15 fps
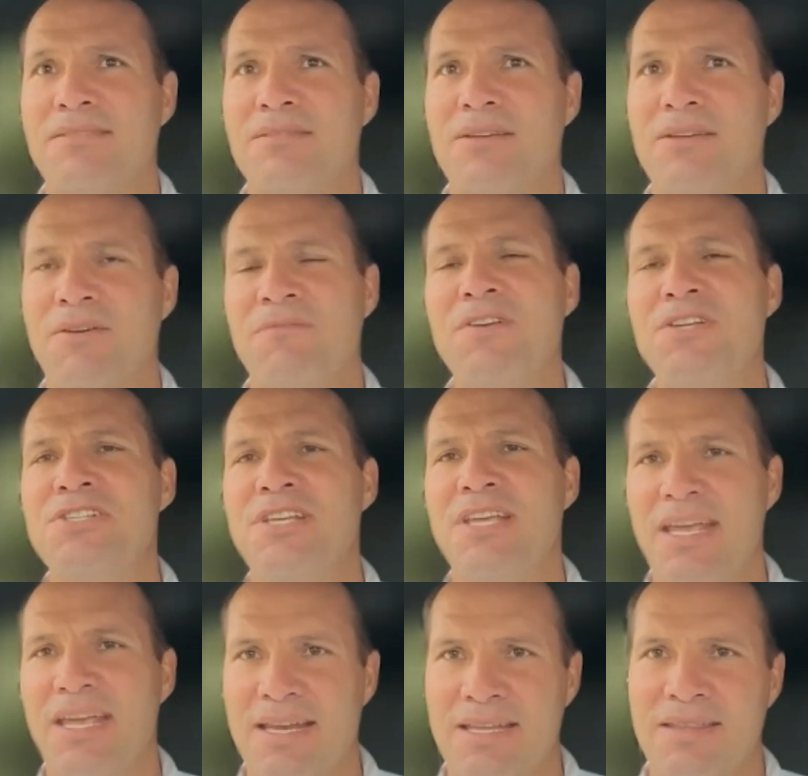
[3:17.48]

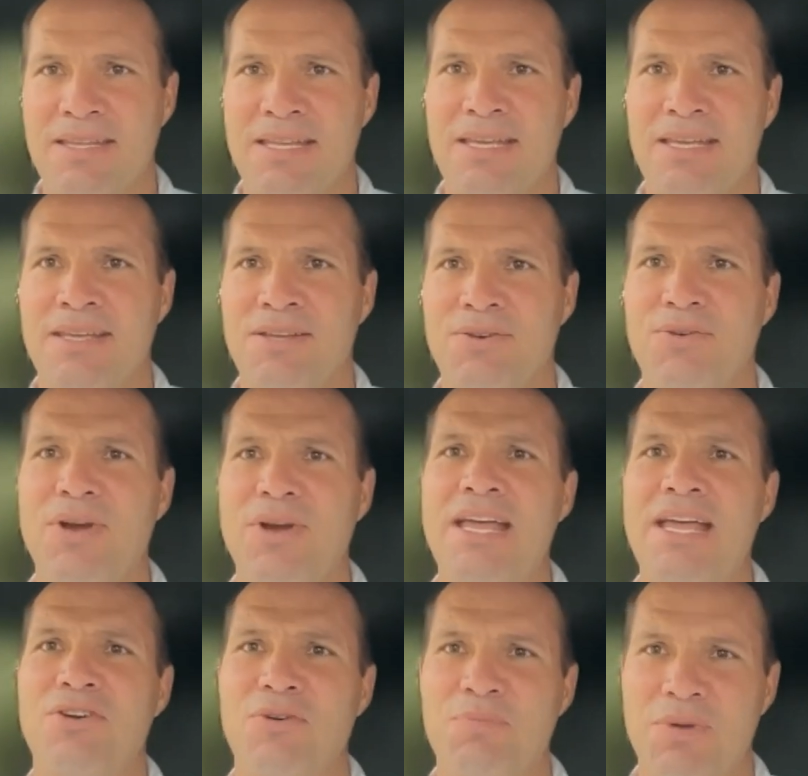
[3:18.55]
officiate in the
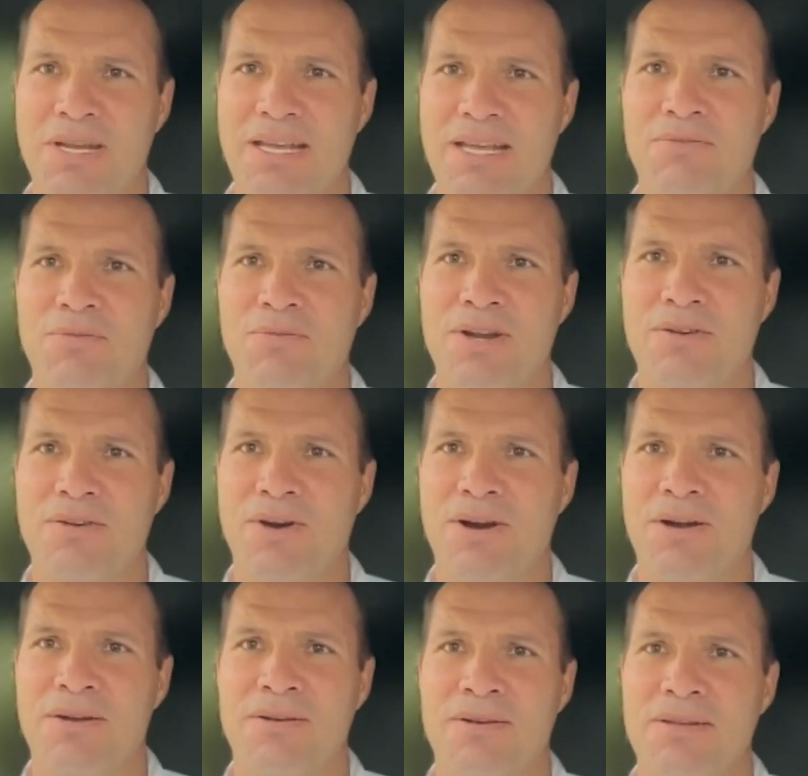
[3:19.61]
grand opening of one of
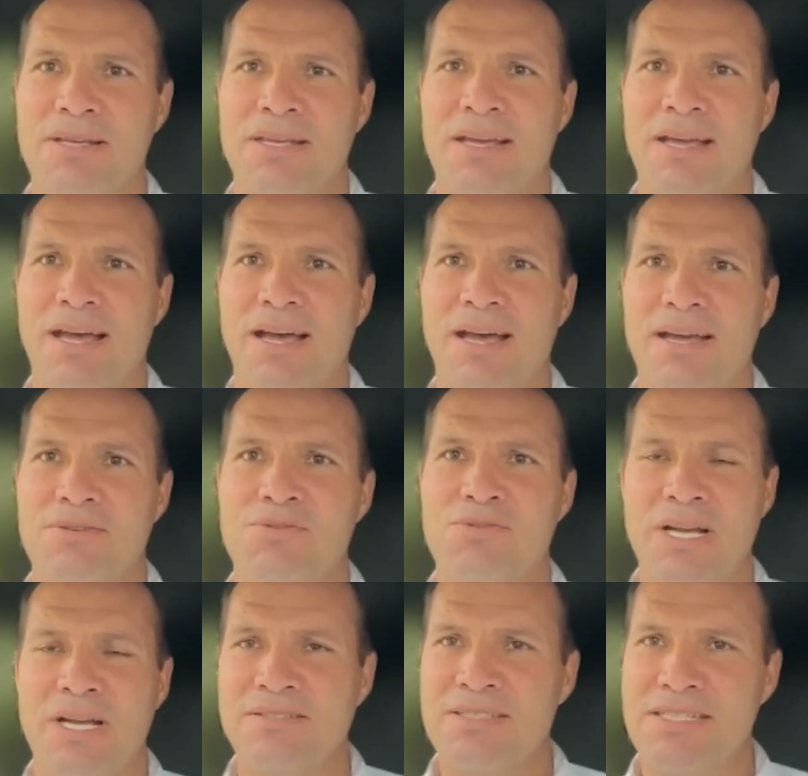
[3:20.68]
our
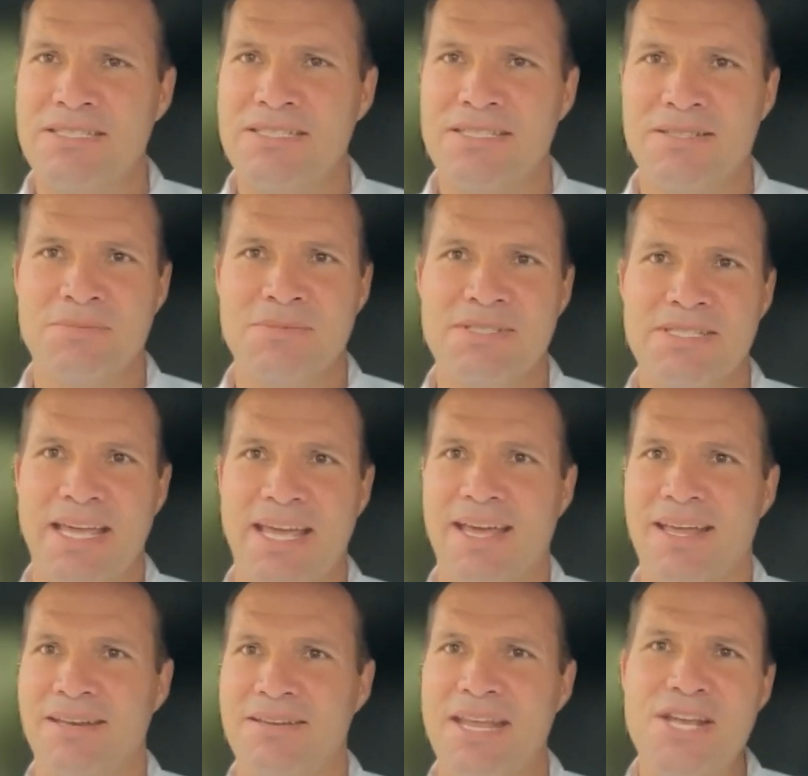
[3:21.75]
trail systems
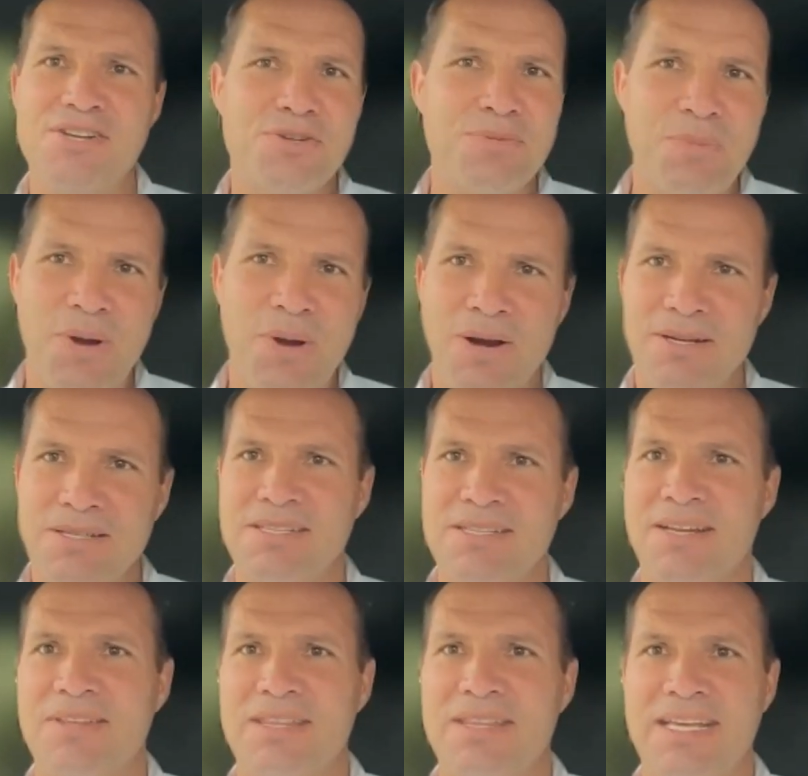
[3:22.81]
and nature parks and
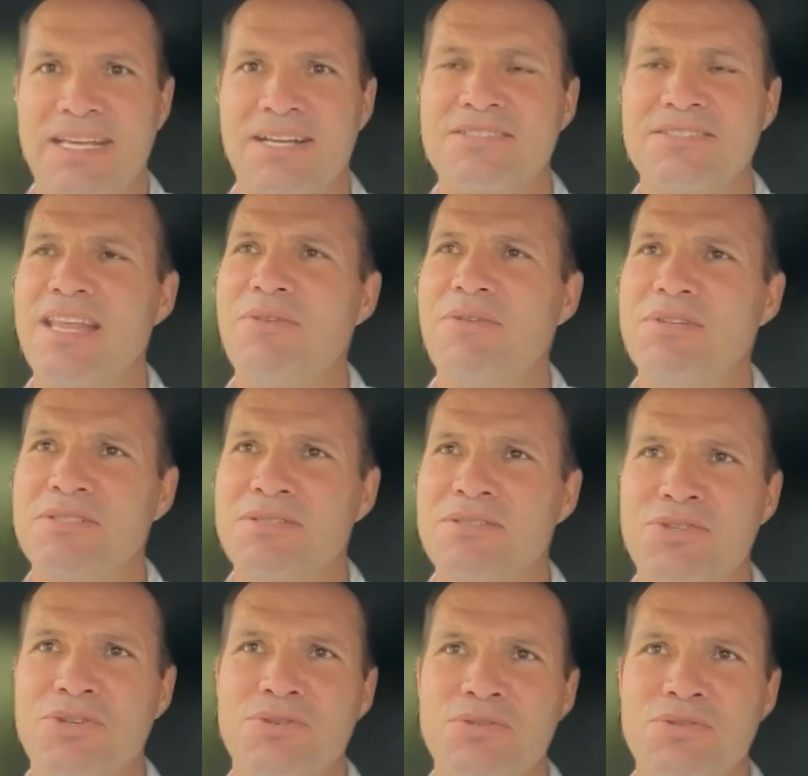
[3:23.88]
everything else, and that was
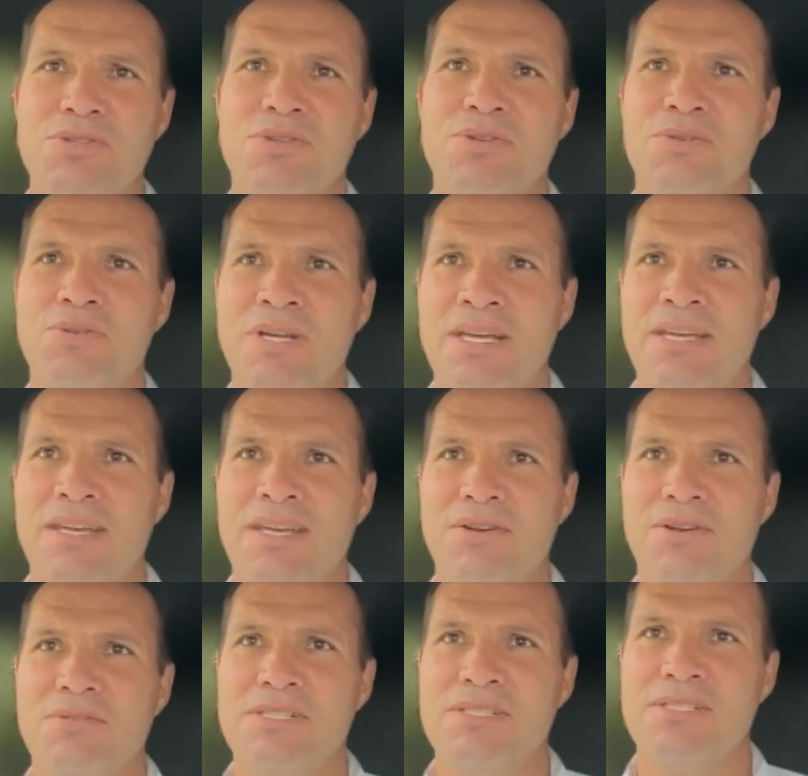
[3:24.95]
due to
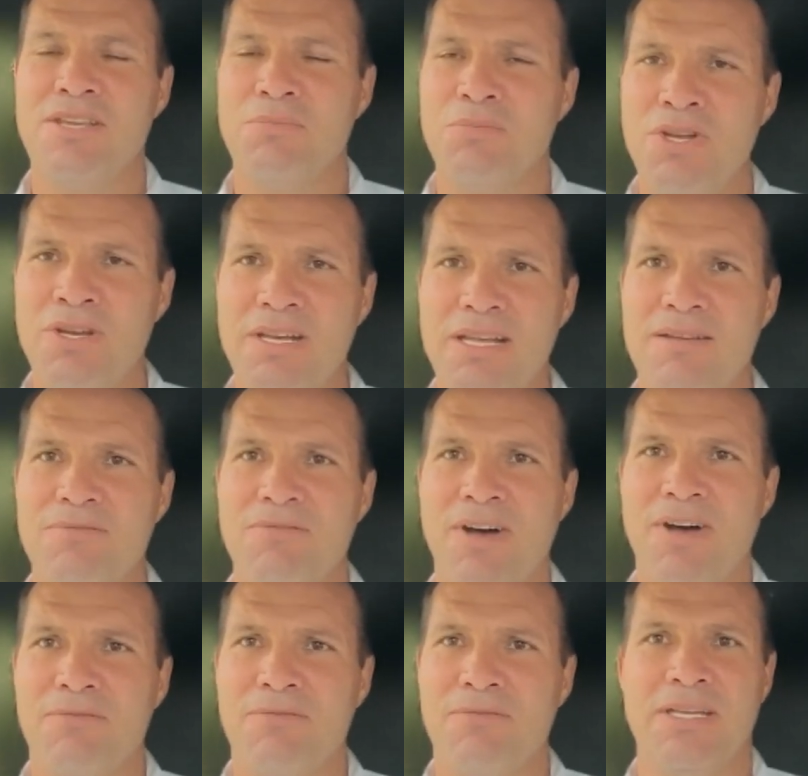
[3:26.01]
just community
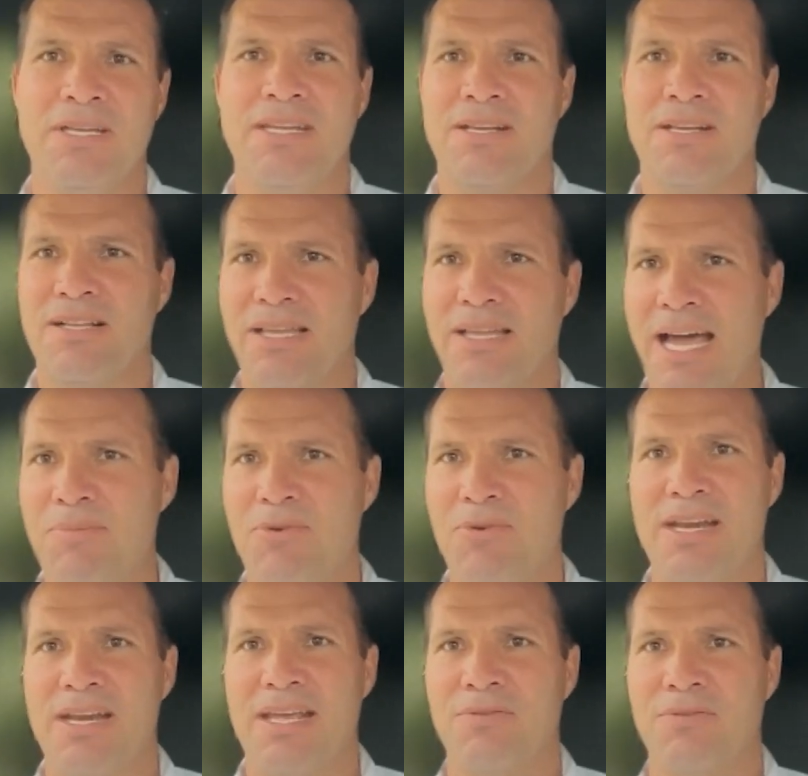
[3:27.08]
involvement and
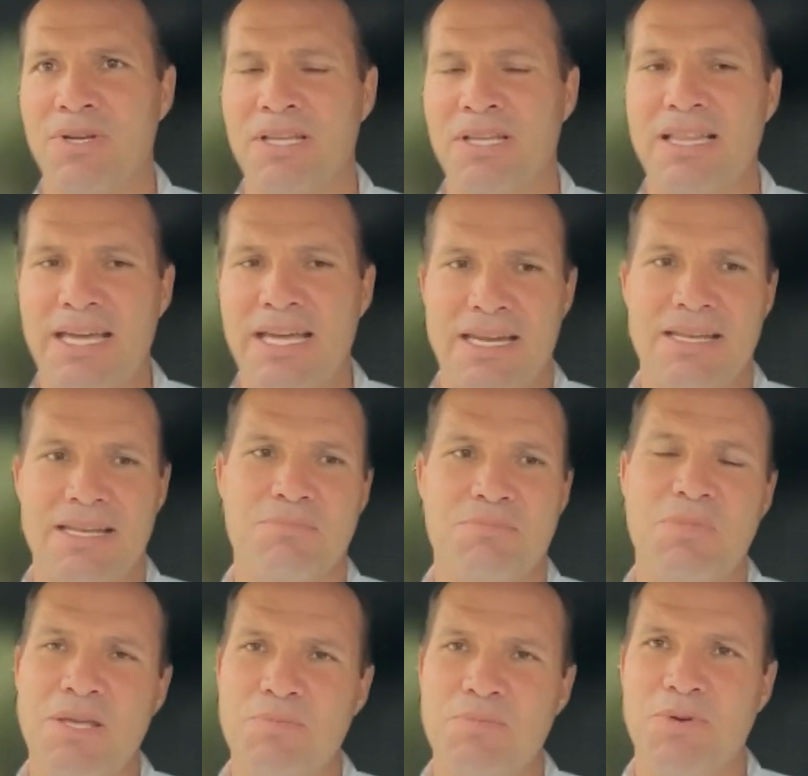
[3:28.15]
collaborating and really letting the
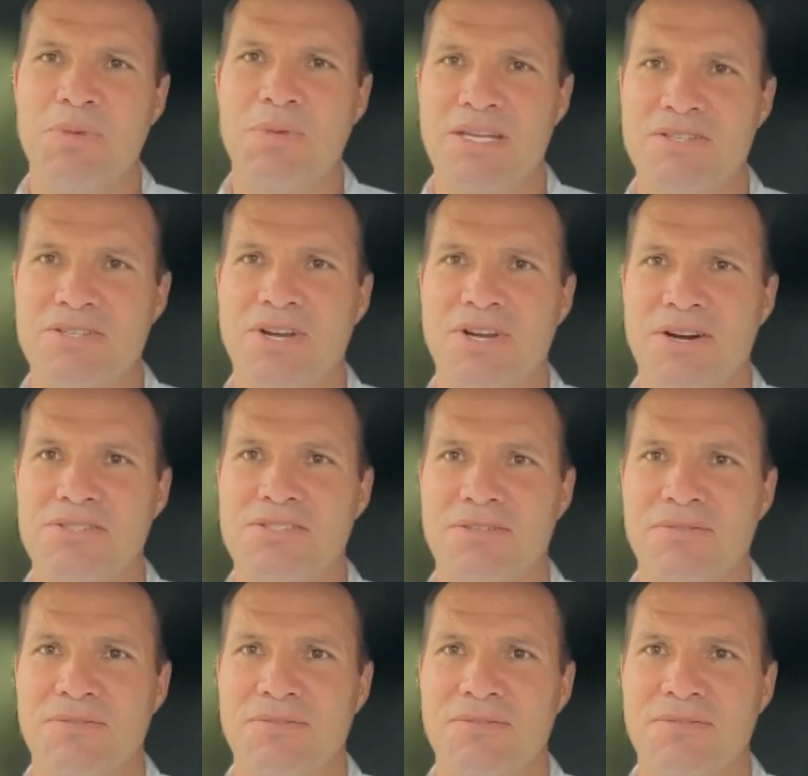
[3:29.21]
people be in charge